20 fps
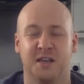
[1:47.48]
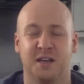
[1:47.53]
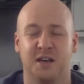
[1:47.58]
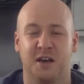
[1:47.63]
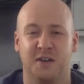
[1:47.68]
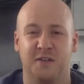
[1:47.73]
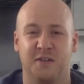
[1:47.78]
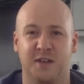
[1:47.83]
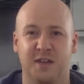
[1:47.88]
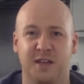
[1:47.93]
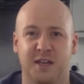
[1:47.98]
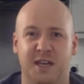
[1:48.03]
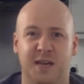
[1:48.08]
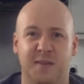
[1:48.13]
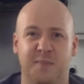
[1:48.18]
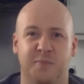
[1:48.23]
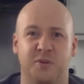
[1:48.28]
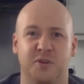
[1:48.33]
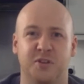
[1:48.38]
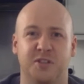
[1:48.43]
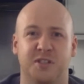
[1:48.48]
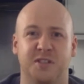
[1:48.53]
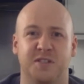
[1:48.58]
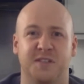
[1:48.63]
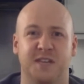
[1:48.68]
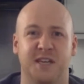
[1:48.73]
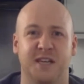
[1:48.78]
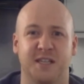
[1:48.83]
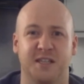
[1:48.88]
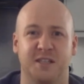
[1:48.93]
I think Ladbrokes has
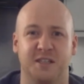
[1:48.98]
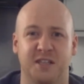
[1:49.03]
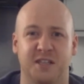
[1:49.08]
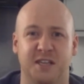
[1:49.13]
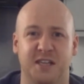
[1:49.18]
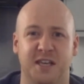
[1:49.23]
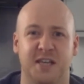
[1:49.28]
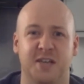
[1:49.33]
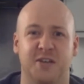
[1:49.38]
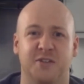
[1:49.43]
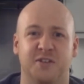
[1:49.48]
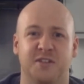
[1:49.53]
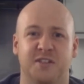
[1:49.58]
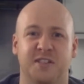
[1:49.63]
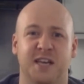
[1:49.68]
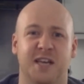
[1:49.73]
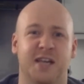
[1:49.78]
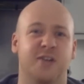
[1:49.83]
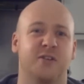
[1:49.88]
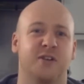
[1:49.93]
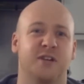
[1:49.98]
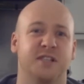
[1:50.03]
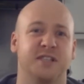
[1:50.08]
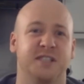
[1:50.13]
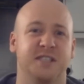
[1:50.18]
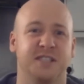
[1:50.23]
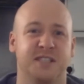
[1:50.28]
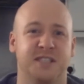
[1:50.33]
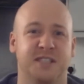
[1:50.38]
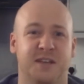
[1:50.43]
said, and you can get it on the sack race,
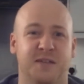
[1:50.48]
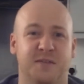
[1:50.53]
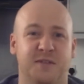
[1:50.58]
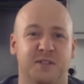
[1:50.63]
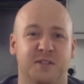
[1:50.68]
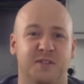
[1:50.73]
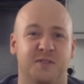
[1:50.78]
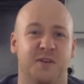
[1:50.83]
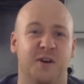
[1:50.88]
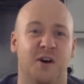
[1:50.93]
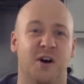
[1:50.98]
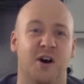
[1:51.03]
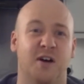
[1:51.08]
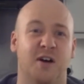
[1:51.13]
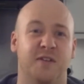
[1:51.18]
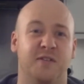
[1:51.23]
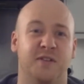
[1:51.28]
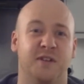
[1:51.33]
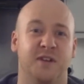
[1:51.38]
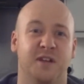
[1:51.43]
he's 7-5